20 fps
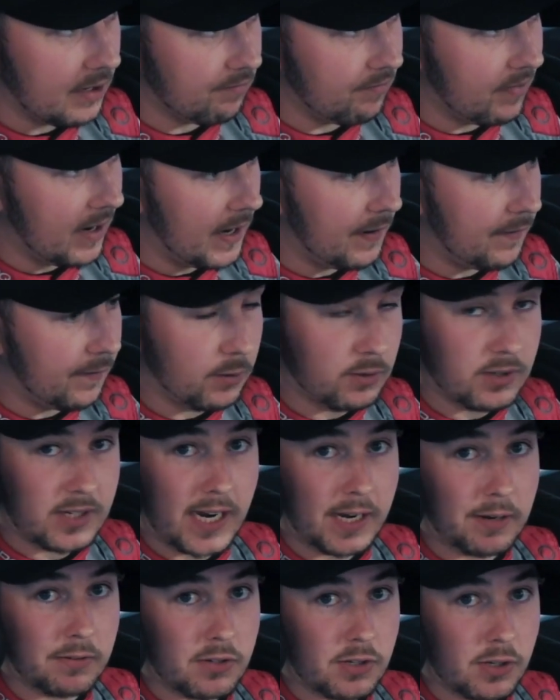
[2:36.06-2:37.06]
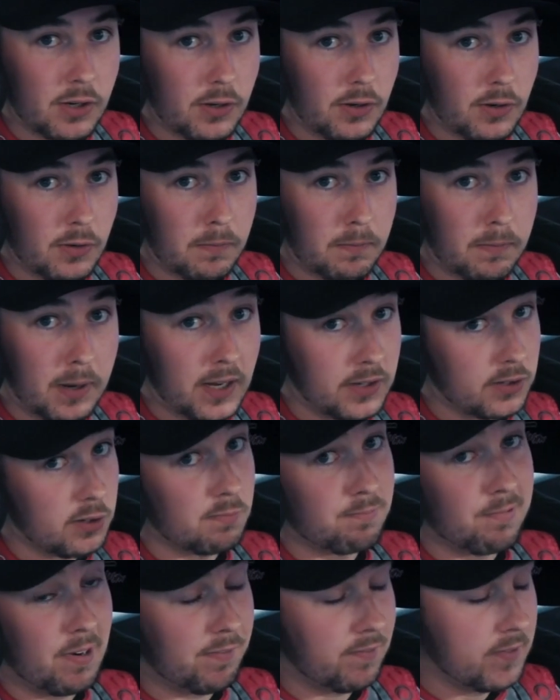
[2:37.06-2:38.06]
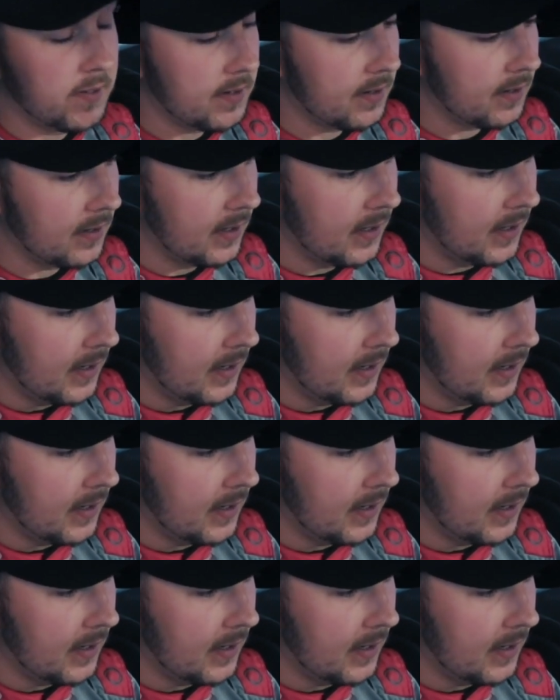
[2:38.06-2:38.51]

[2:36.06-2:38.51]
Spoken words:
that really falls down to personal preference.